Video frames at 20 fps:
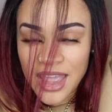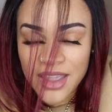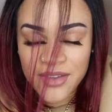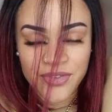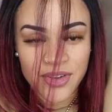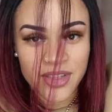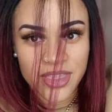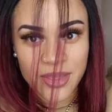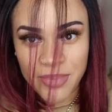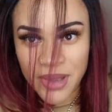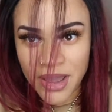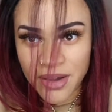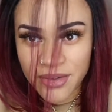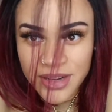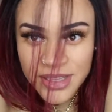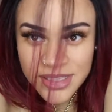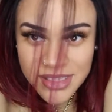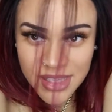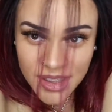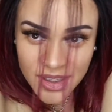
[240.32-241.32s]
like for the
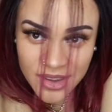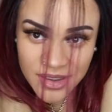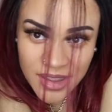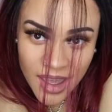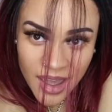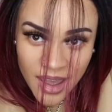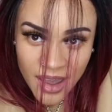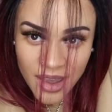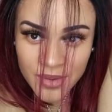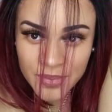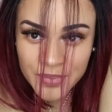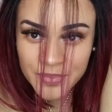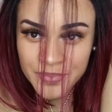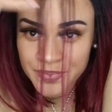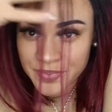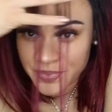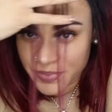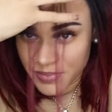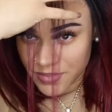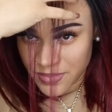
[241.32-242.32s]
ponytail, y'all,
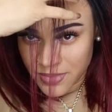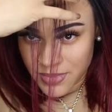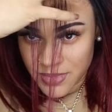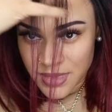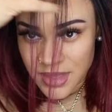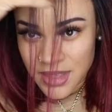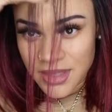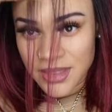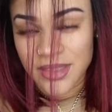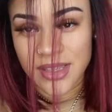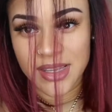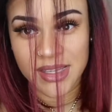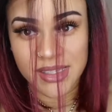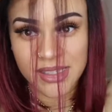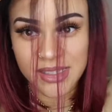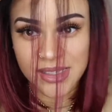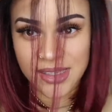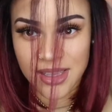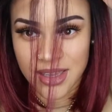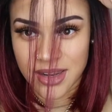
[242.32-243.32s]
this
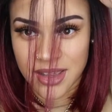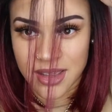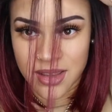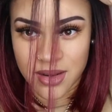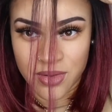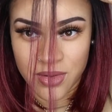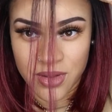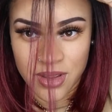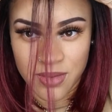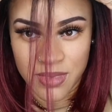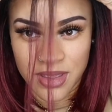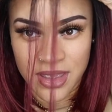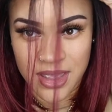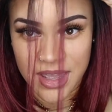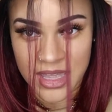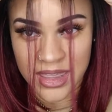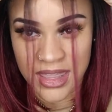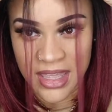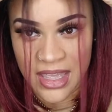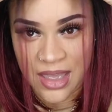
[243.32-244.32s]
is gonna annoy me.
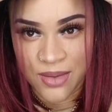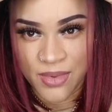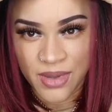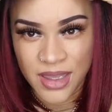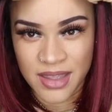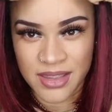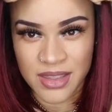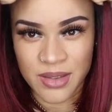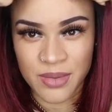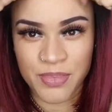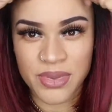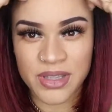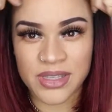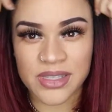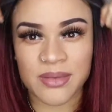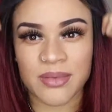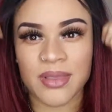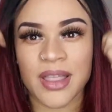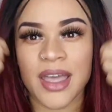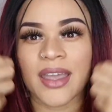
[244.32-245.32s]
I think I'm gonna have to put
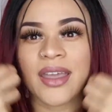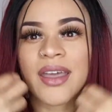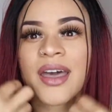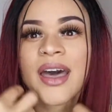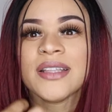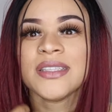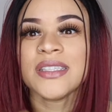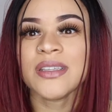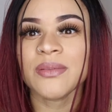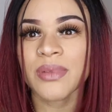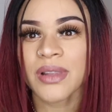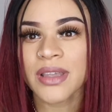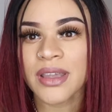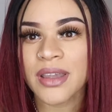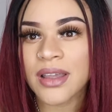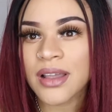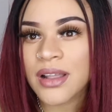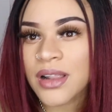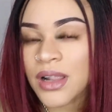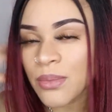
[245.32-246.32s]
some like got
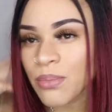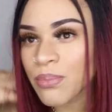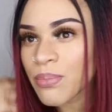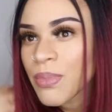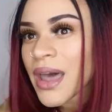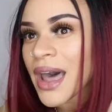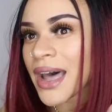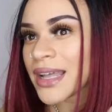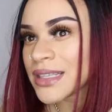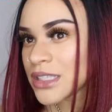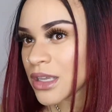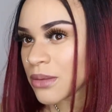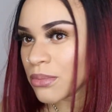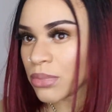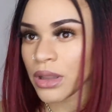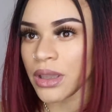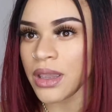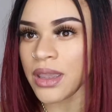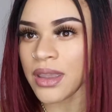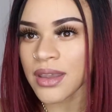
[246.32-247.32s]
to
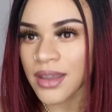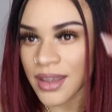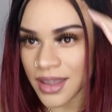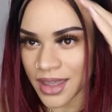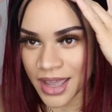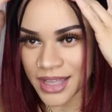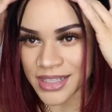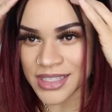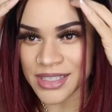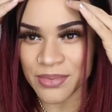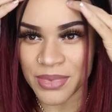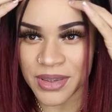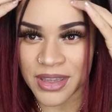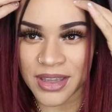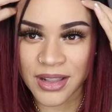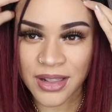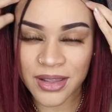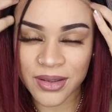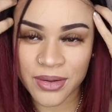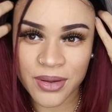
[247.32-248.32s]
be
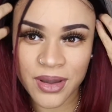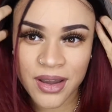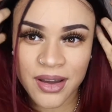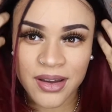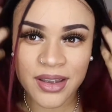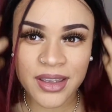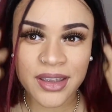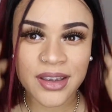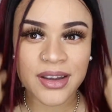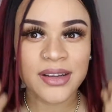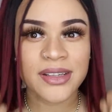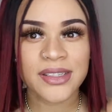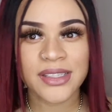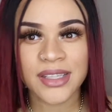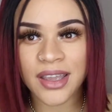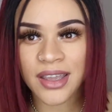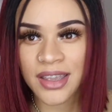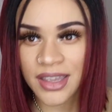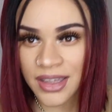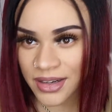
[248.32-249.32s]
glue on here
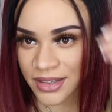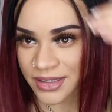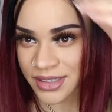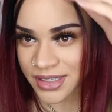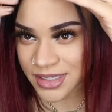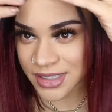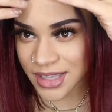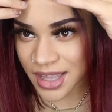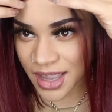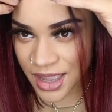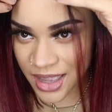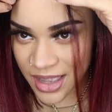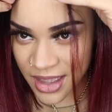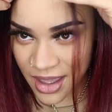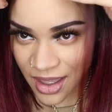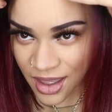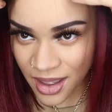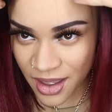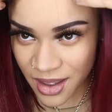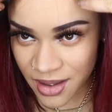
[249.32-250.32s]
so it'll stay,
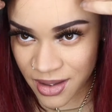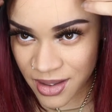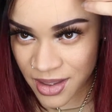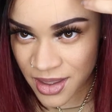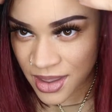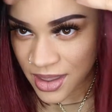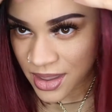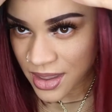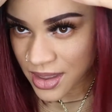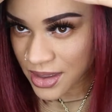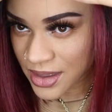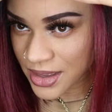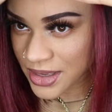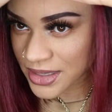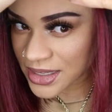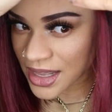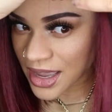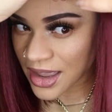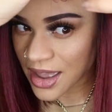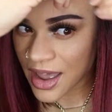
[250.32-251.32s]
y'all,
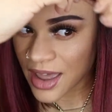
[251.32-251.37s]
because like